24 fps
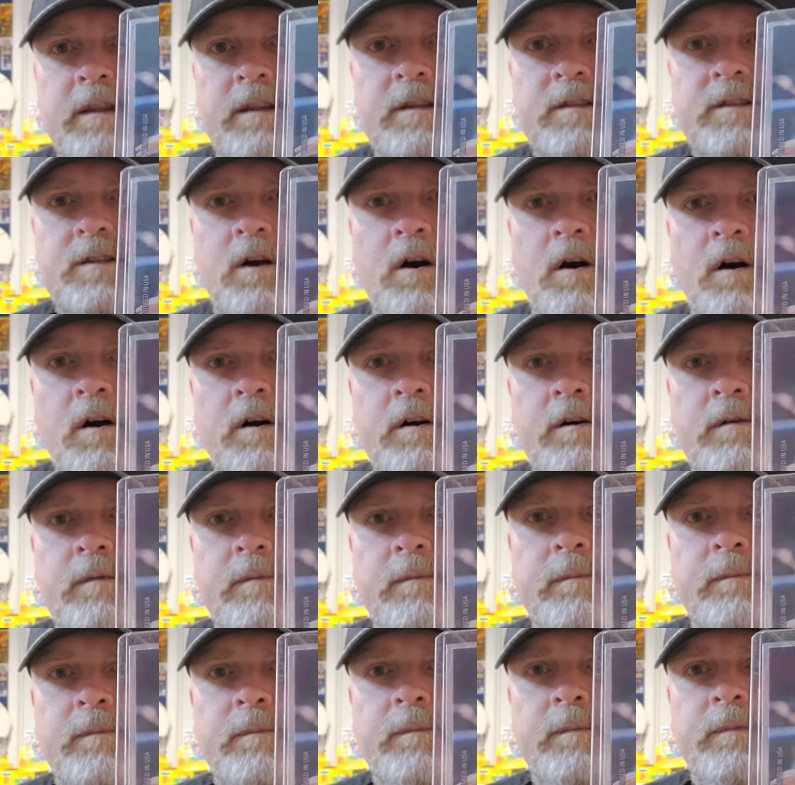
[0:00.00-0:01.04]
of this card.
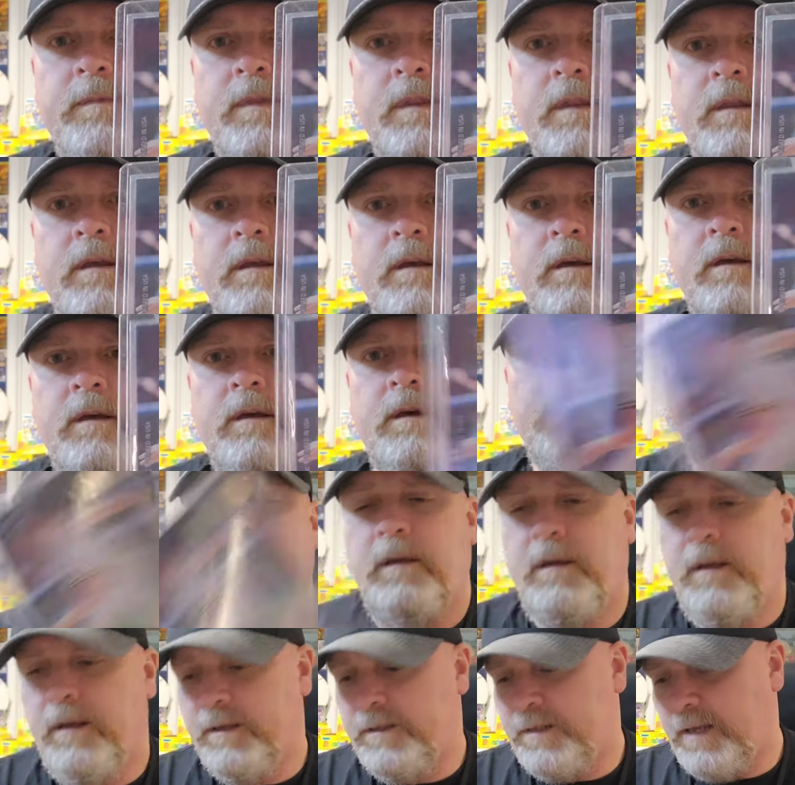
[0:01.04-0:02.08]

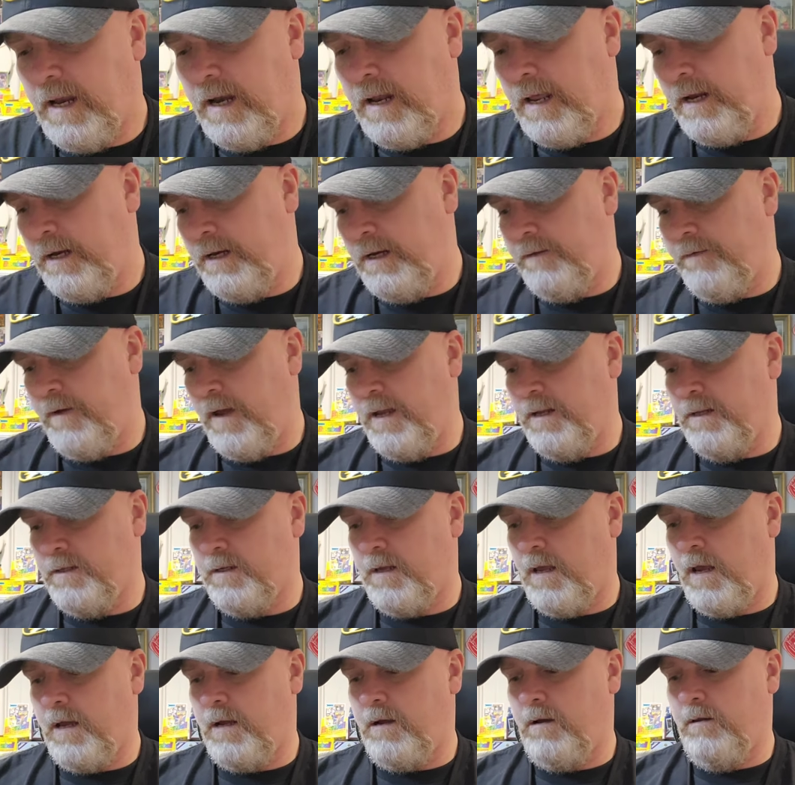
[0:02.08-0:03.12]
Is that Andy Van
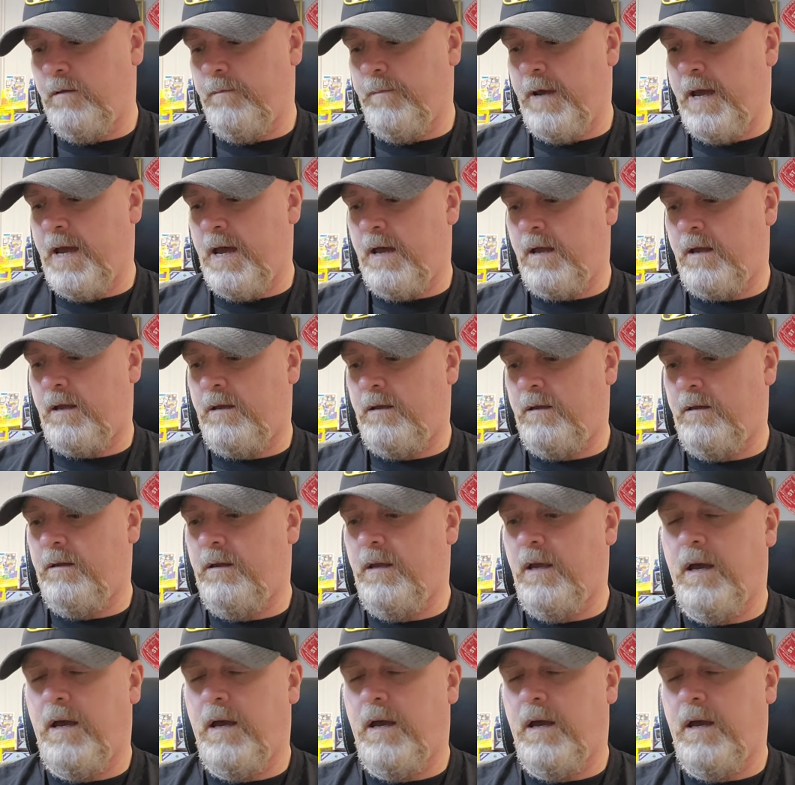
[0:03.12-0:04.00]
Slyke on the back?